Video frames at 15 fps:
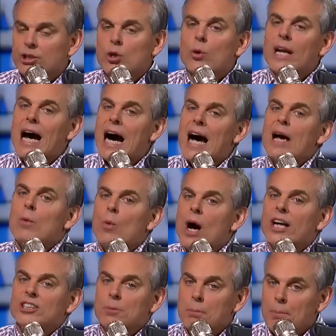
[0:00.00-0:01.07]
So when I
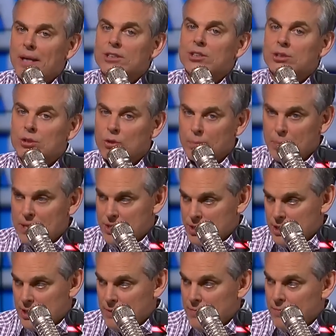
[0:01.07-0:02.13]
watch Mitch
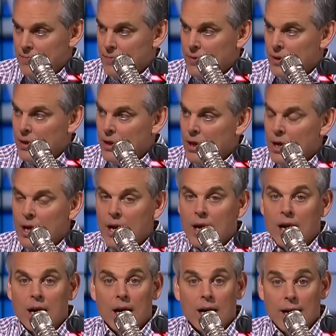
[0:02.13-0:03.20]
Trubisky,
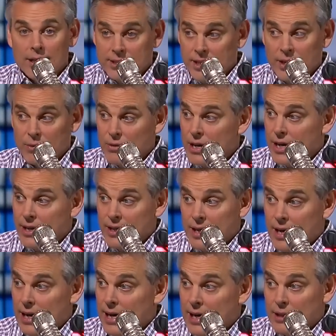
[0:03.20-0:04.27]
I tell you, Ryan,
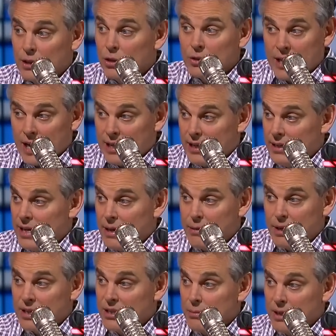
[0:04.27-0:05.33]
I look at it and I
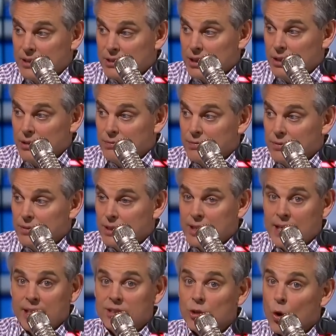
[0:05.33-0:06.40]
think to myself, the
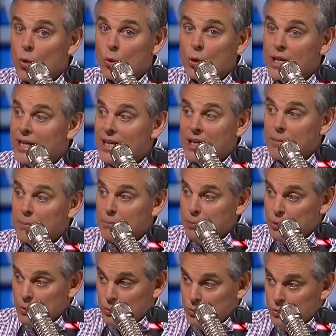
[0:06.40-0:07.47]
kid's already getting
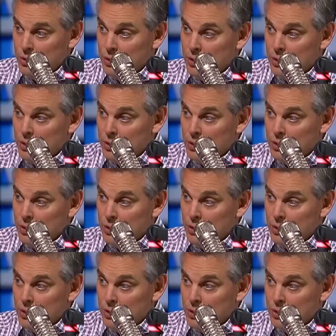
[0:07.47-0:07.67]
booed.